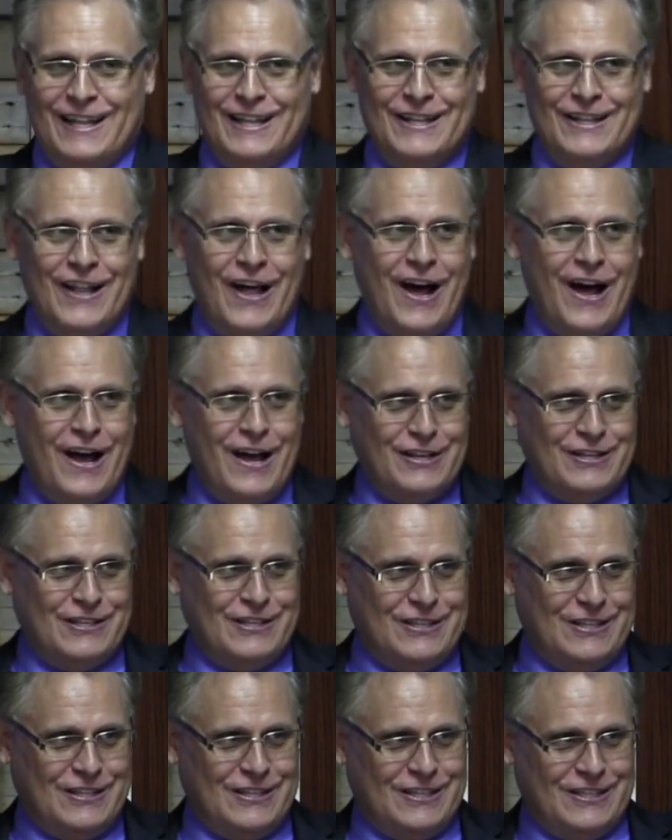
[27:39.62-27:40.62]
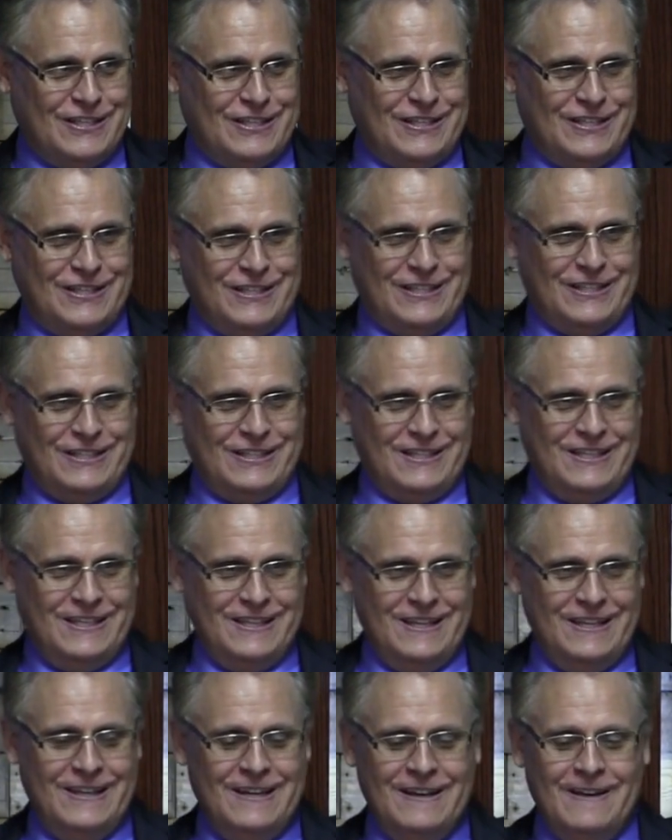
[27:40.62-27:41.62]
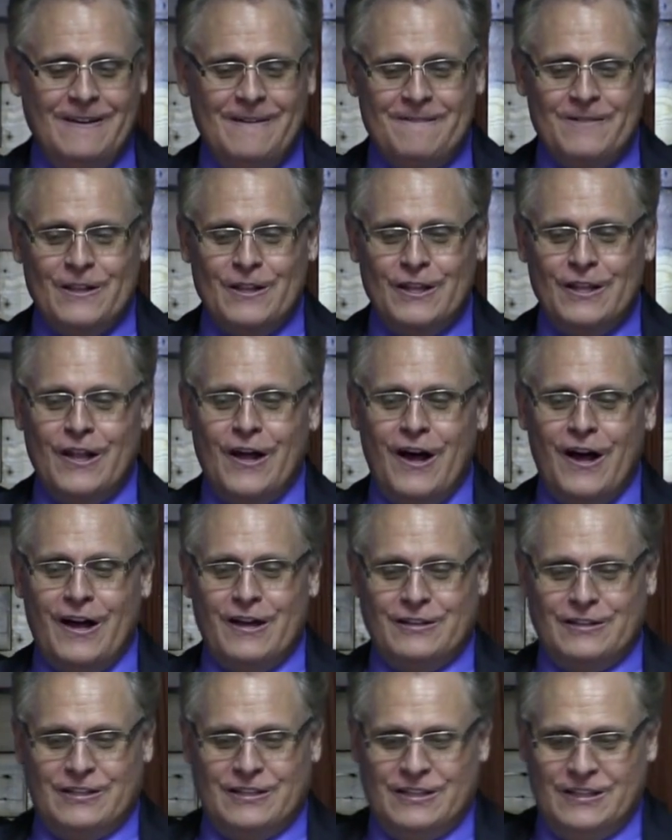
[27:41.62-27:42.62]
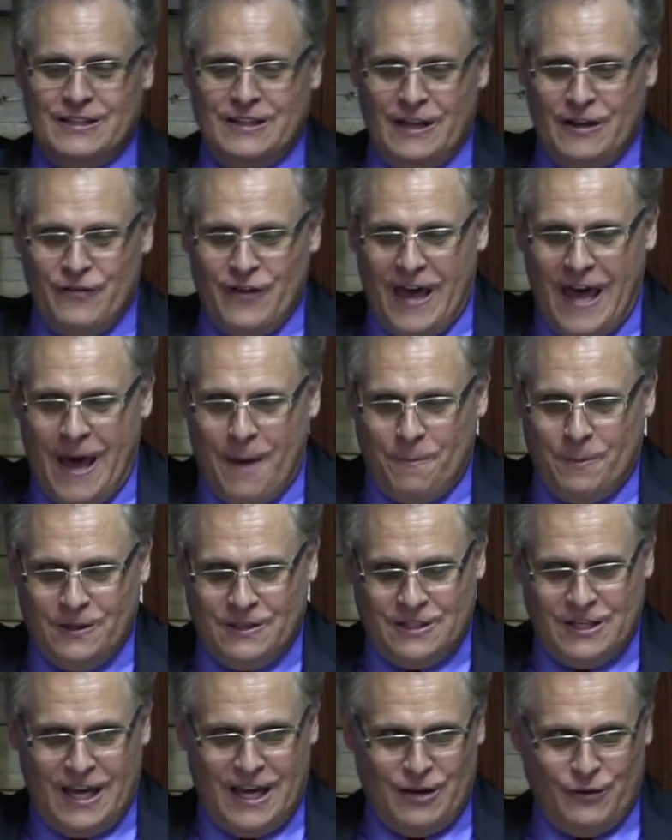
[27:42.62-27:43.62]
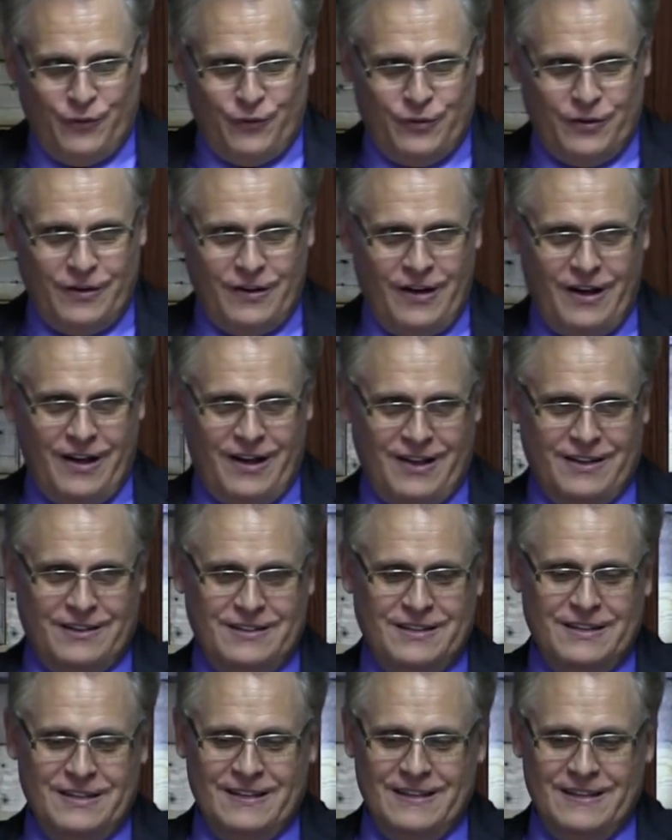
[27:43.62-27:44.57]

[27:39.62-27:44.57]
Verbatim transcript: loss, loss of appetite for God,